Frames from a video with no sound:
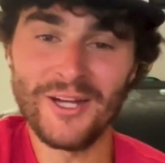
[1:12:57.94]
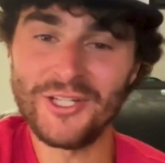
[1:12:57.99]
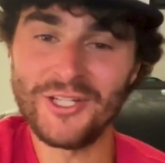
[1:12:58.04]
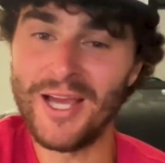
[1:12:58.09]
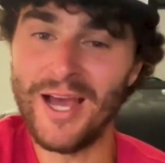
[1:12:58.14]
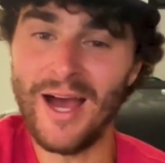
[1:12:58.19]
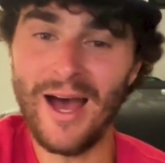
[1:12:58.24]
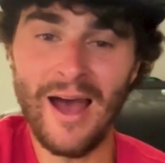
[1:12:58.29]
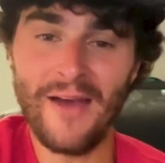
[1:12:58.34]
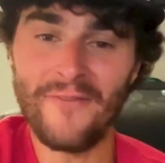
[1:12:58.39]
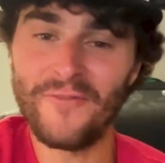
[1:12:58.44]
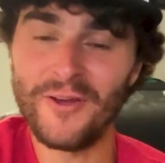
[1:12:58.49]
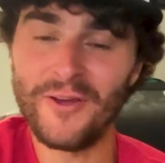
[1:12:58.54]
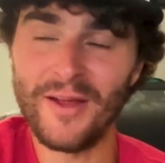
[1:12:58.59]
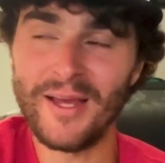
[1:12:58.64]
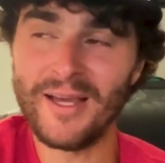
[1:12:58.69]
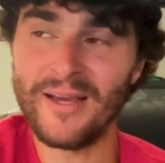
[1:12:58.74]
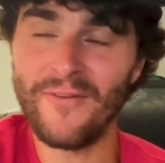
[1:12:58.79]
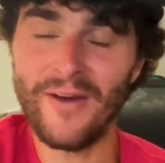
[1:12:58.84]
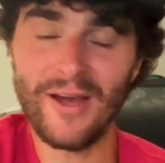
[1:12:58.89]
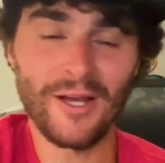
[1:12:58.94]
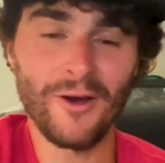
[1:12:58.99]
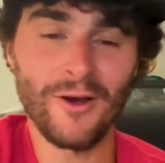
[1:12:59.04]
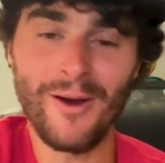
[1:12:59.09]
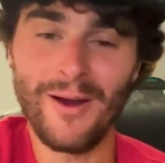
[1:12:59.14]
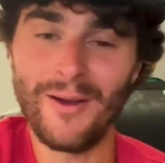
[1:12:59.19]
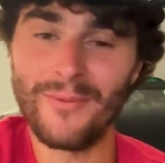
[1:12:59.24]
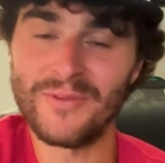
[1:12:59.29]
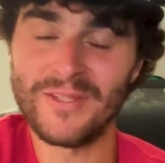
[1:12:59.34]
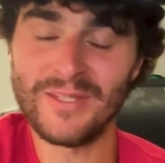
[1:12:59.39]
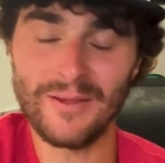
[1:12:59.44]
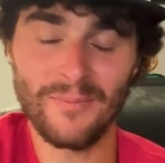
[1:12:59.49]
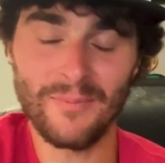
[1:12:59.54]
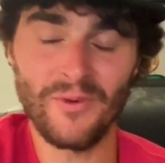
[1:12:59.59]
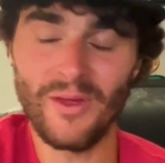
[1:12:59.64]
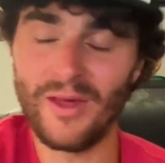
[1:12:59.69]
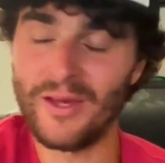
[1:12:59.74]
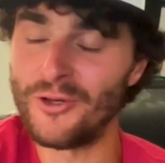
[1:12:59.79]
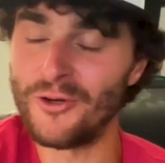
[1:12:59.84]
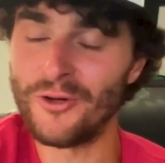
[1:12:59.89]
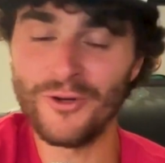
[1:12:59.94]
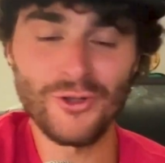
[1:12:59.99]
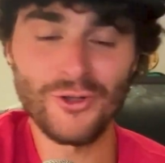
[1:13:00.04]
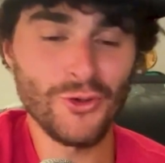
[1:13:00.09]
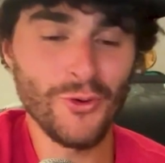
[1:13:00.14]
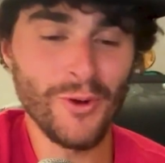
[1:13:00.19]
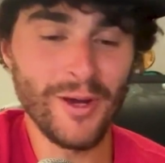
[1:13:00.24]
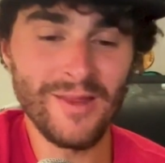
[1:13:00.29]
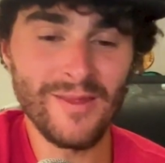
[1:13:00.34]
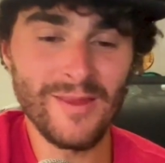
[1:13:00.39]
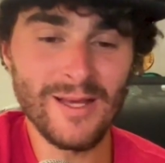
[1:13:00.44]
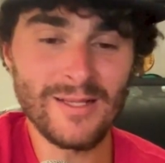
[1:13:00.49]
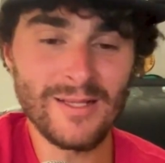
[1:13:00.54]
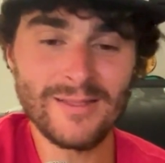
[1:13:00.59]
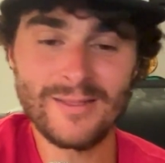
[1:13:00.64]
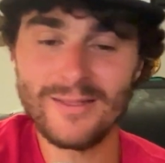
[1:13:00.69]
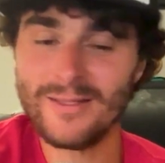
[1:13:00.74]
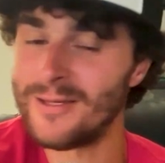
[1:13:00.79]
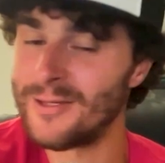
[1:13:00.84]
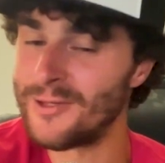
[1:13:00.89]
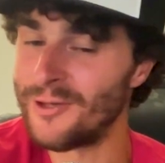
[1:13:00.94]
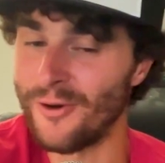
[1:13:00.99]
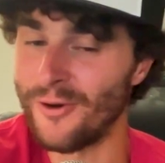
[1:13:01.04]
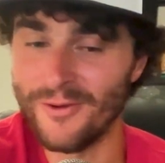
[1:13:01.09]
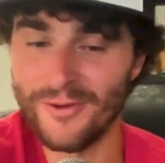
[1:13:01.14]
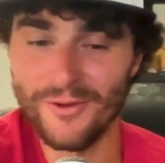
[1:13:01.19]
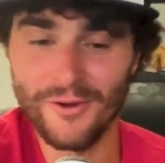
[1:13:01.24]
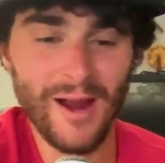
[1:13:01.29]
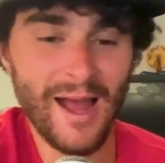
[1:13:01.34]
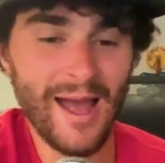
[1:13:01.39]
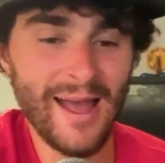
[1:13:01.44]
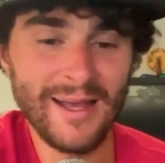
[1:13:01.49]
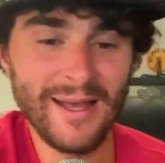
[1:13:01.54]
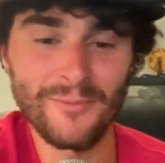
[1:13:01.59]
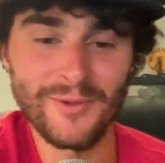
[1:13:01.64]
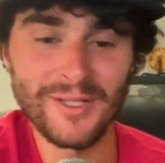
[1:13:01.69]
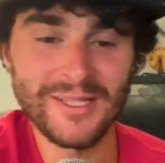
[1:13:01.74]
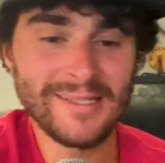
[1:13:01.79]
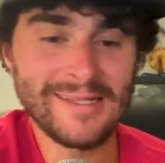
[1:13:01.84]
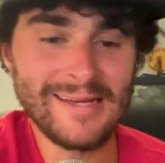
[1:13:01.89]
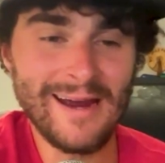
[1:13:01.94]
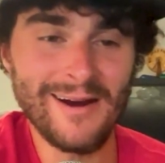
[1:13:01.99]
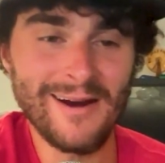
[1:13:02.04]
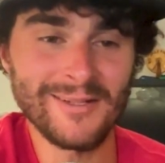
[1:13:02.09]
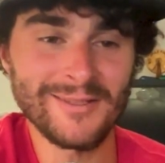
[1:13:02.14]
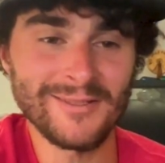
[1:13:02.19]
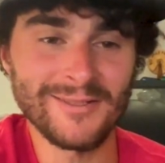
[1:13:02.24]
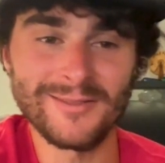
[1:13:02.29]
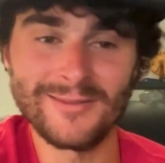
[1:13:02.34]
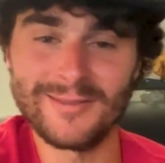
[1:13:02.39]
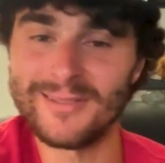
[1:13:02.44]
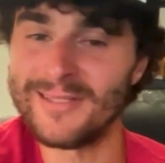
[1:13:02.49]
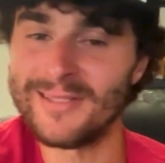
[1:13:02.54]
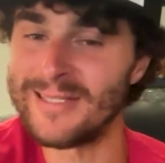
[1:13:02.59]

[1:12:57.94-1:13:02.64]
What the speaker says: Yeah. I feel like if I go, I'm still gonna be like, you're enjoying this. You're hanging with the characters.